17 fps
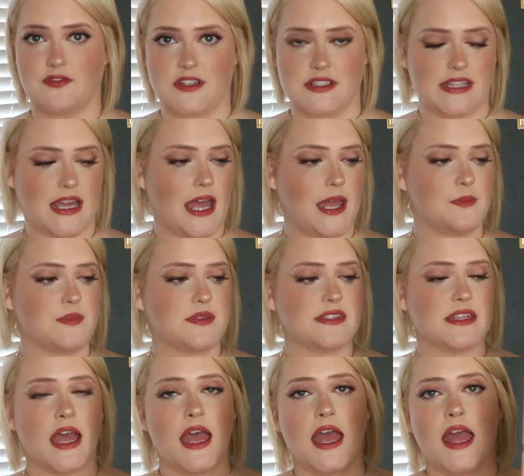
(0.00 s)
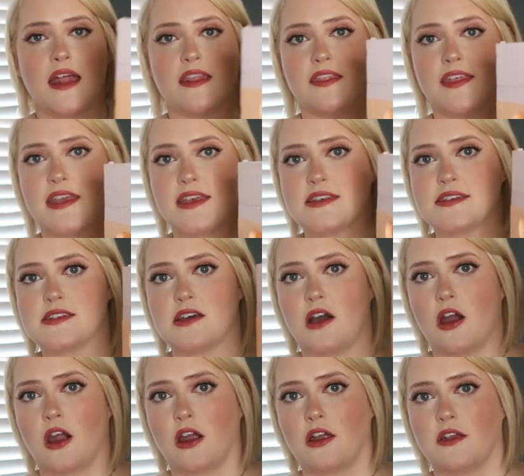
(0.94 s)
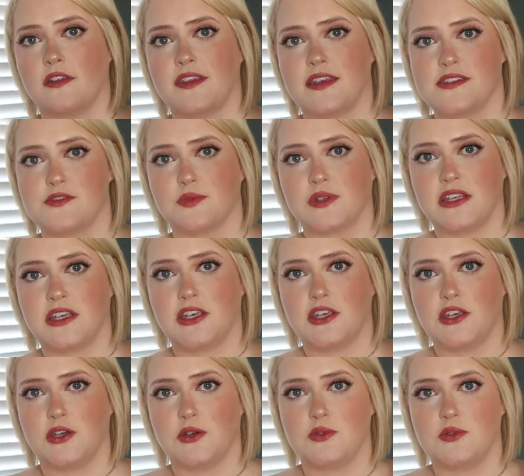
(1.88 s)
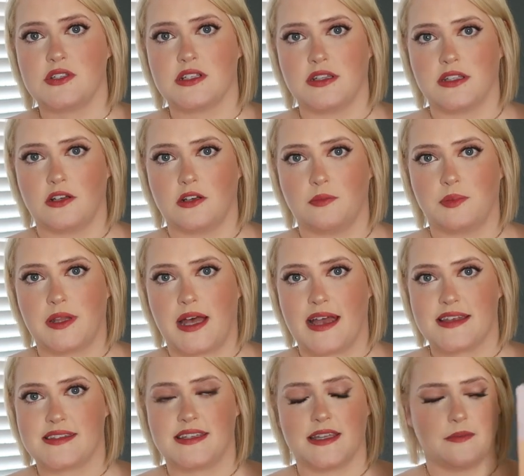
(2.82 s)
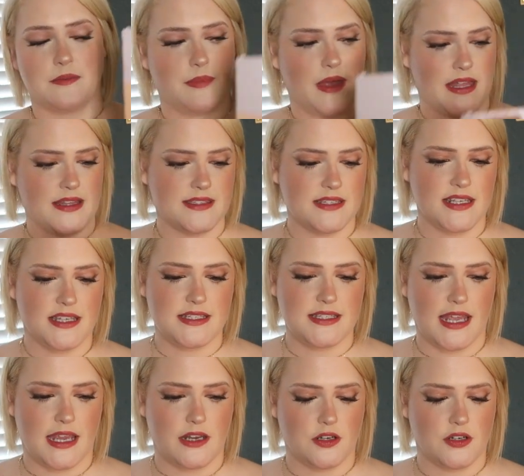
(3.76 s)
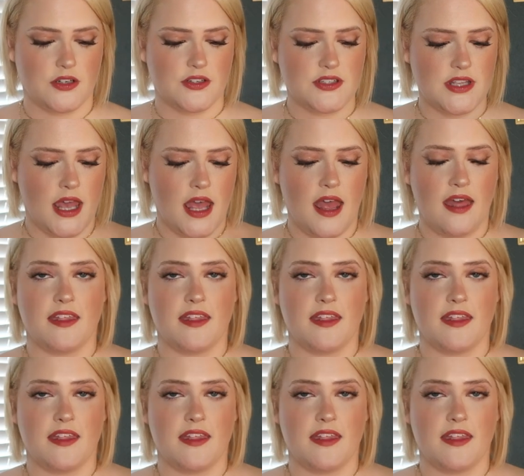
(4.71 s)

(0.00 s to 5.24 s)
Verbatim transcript: different types. These are these really cute little plastic bins and containers.